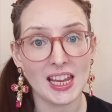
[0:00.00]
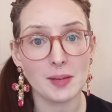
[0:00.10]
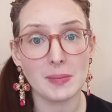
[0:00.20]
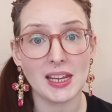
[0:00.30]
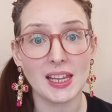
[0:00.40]

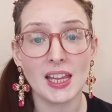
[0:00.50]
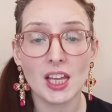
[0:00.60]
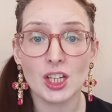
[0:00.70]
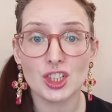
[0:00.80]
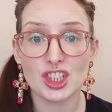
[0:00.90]
Amy.
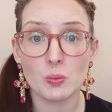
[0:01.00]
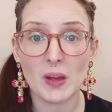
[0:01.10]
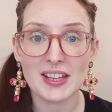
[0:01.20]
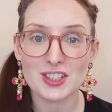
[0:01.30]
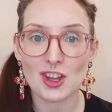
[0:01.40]
She
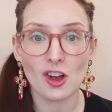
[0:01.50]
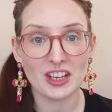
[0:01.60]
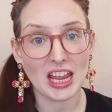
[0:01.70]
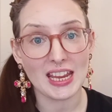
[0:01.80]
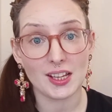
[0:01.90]
went
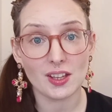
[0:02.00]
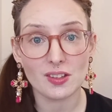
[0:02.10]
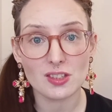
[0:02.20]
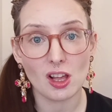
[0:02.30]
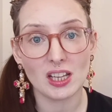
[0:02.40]
on a
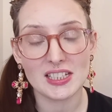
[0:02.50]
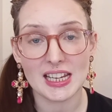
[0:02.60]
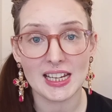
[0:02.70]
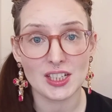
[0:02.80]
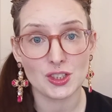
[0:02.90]
girls'
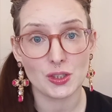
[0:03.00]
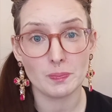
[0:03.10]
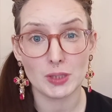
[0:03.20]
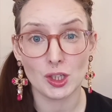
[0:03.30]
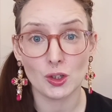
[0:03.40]
holiday to
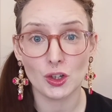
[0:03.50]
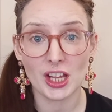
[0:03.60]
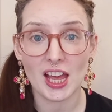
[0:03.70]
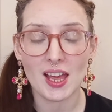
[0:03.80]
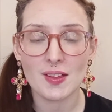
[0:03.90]

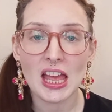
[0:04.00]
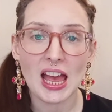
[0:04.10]
Mallorca,